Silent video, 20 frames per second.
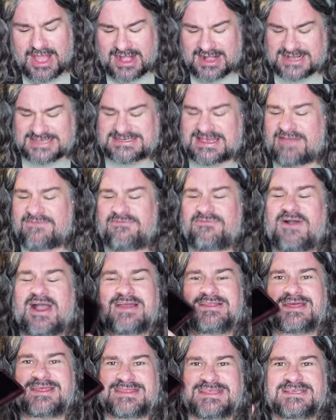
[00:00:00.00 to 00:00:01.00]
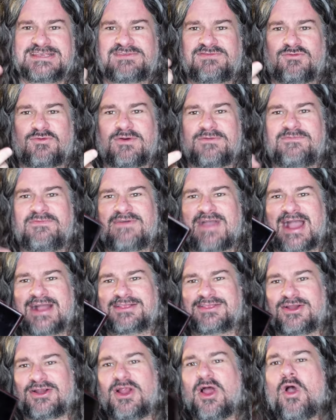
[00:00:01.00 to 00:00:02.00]
Because I find that this form
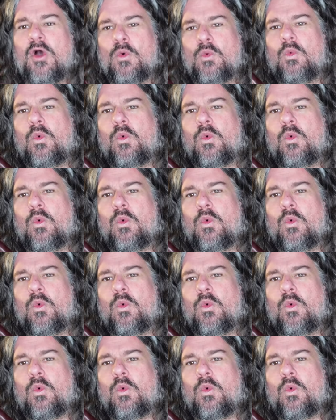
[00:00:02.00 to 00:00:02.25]
factor,